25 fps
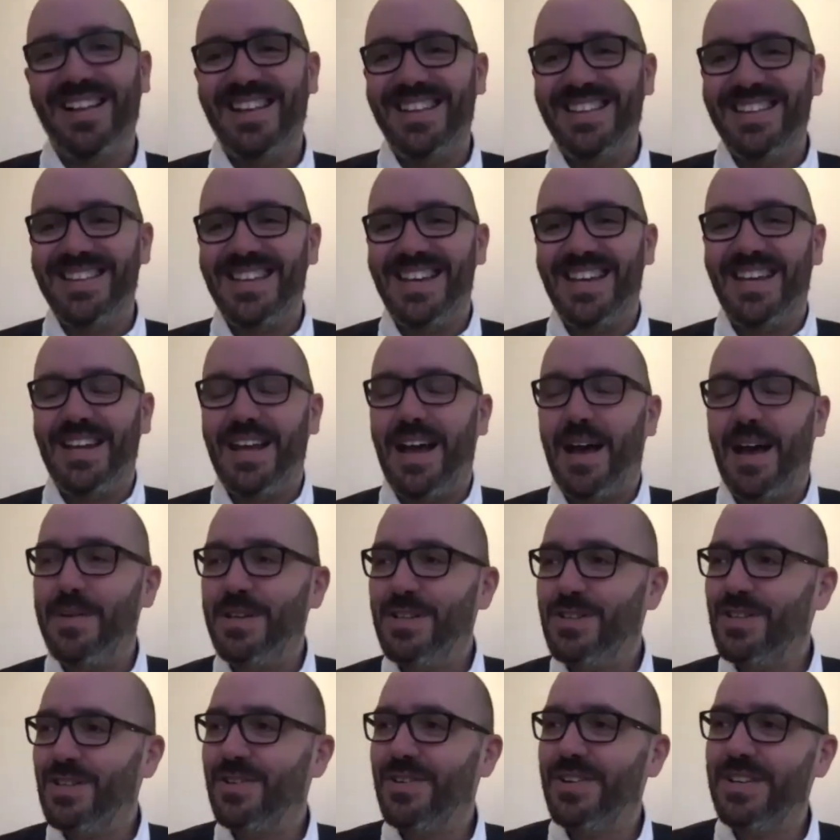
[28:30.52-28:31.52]
indeed. I
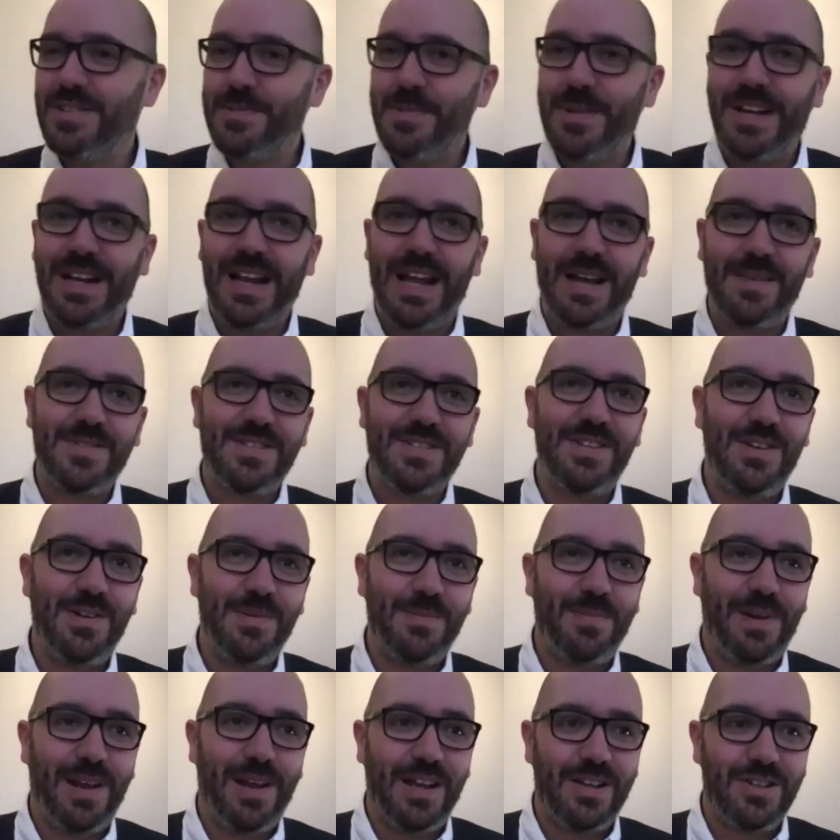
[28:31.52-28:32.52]
mean, it's been an
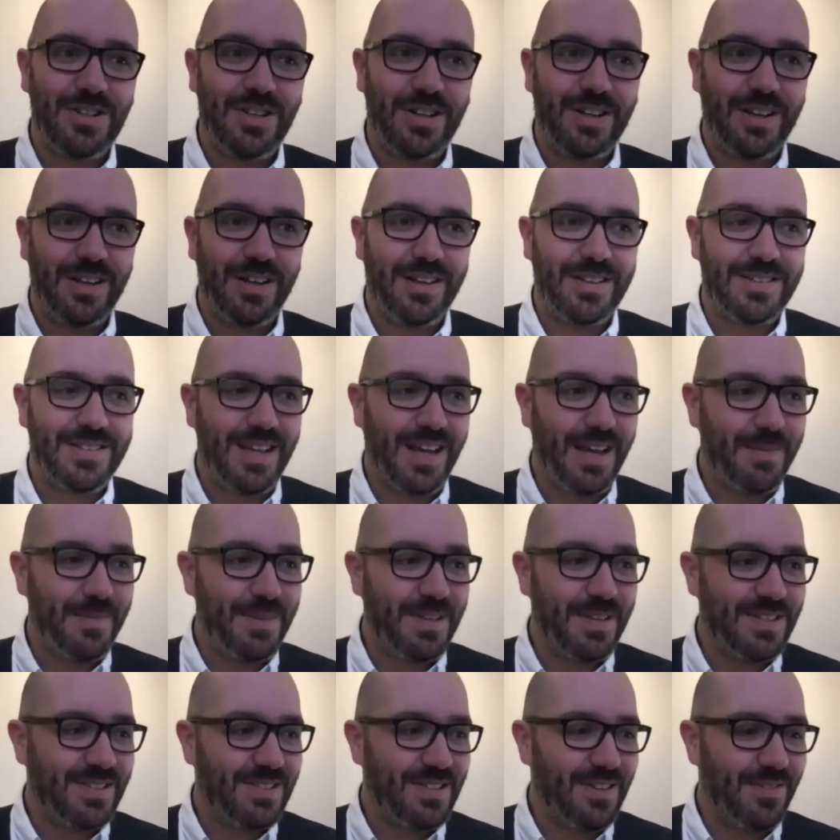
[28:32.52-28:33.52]
absolute pleasure. Time
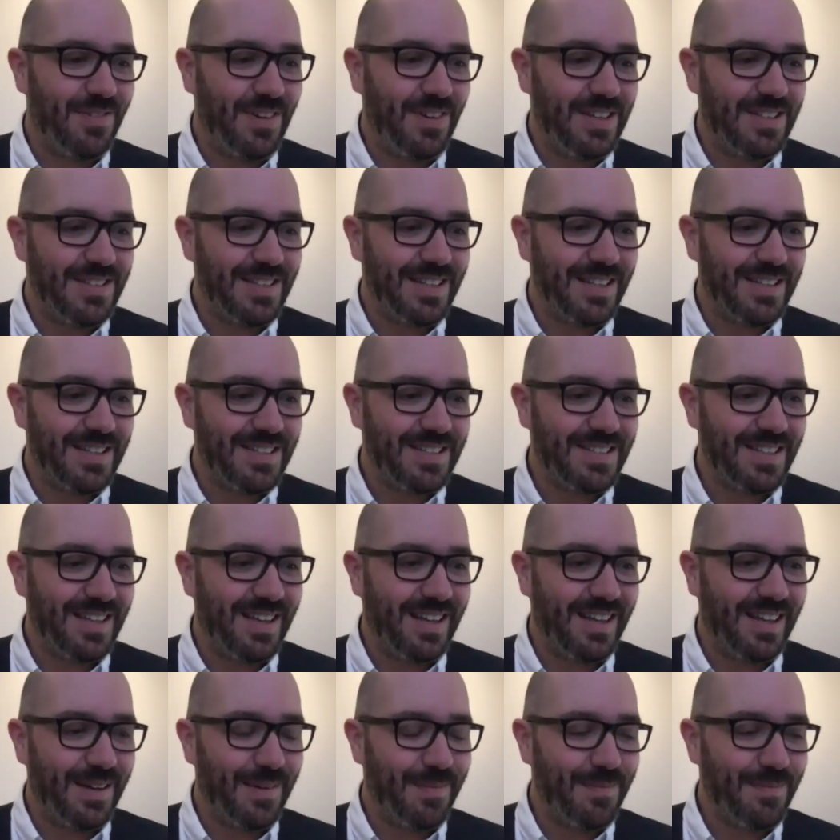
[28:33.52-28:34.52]
is defeating us
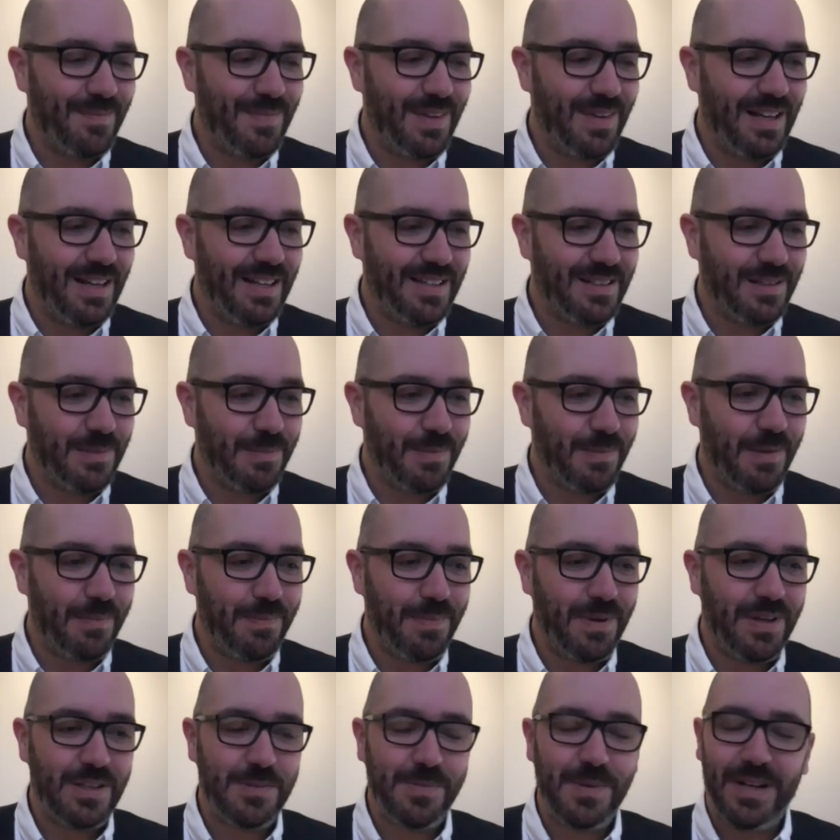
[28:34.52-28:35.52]
a little bit,
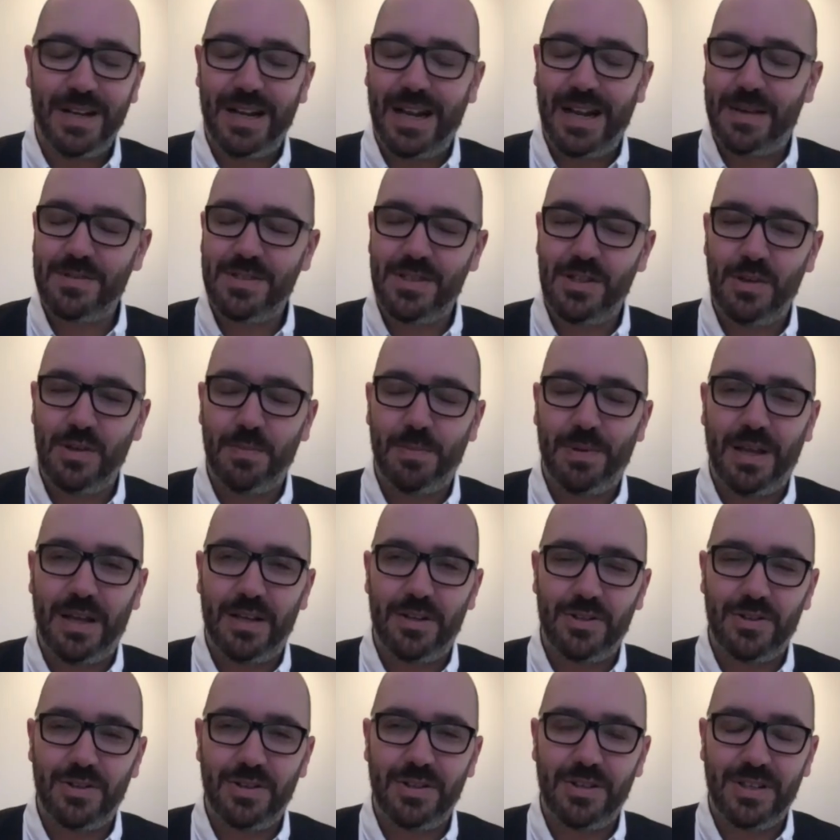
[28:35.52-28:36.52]
but it's been an absolute
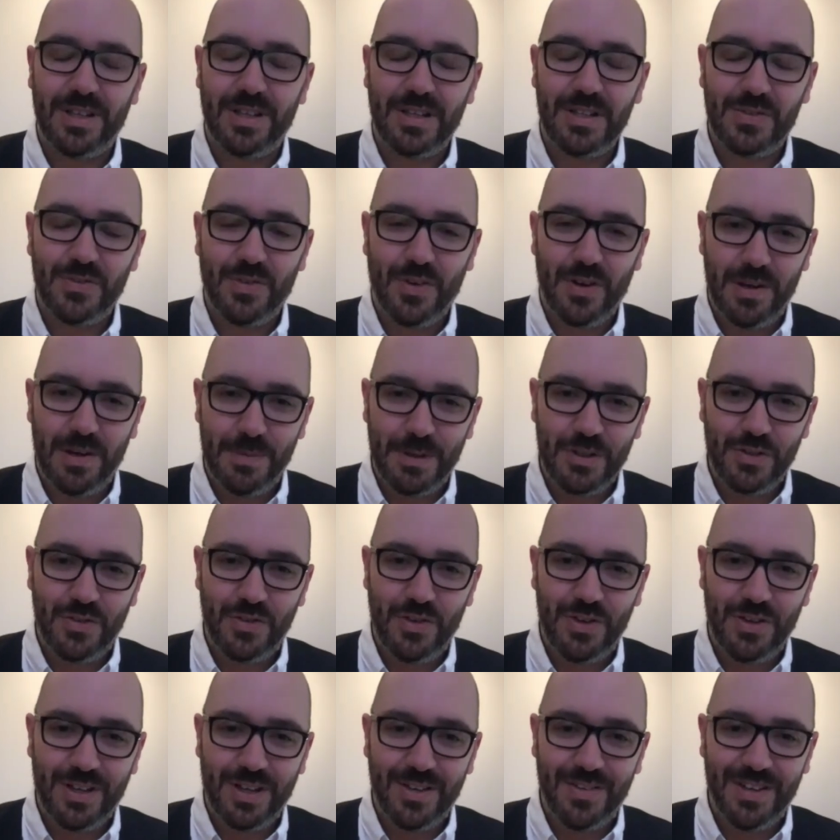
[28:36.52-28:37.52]
pleasure. And thanks very much
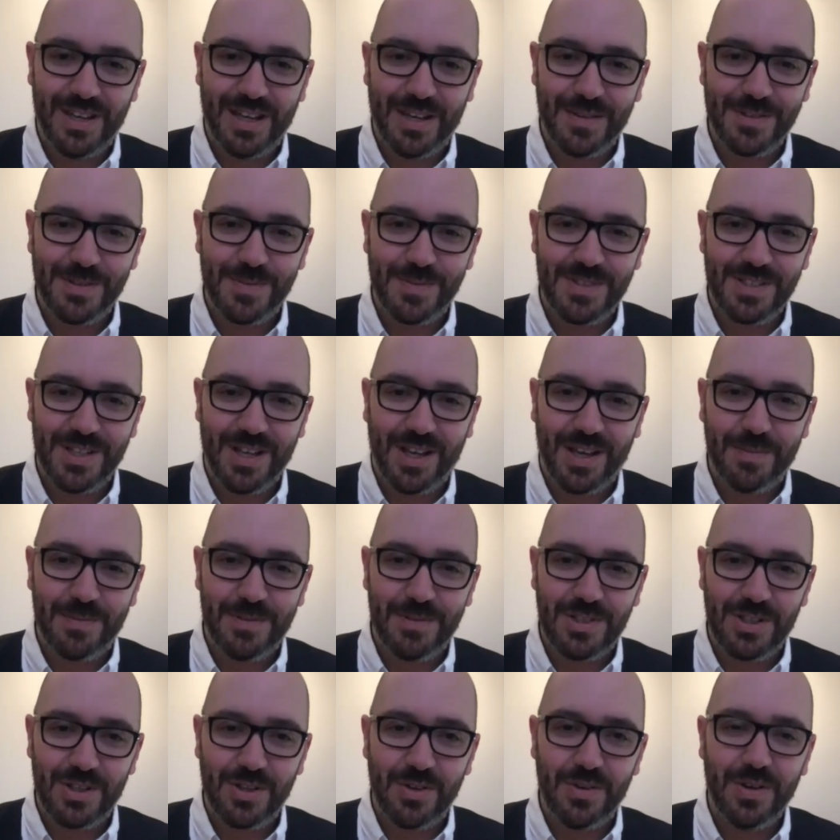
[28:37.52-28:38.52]
for you giving up some time
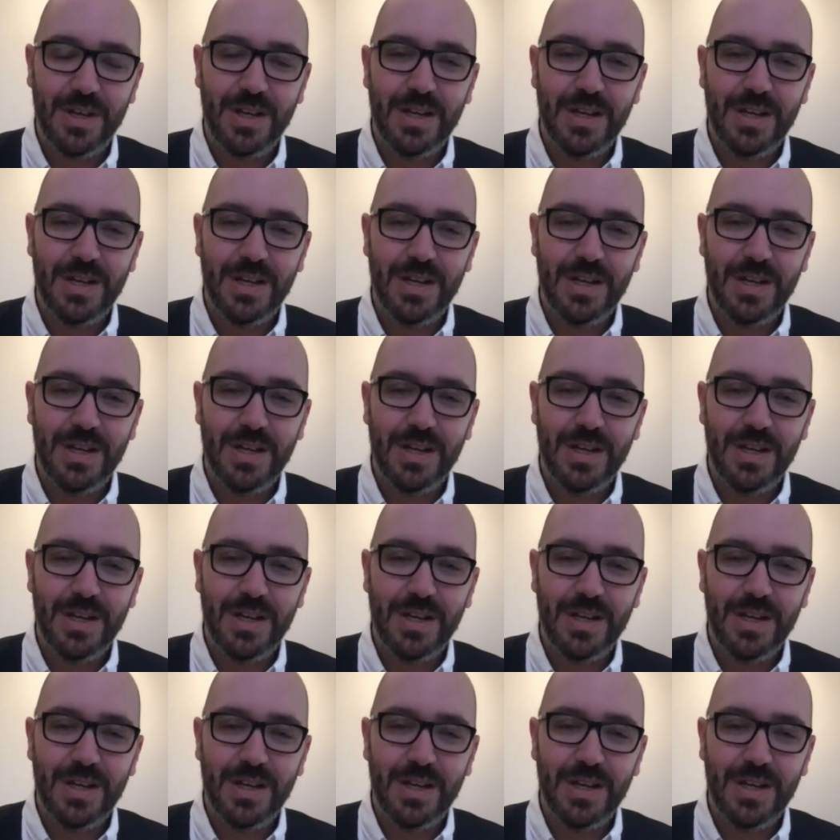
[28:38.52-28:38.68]
to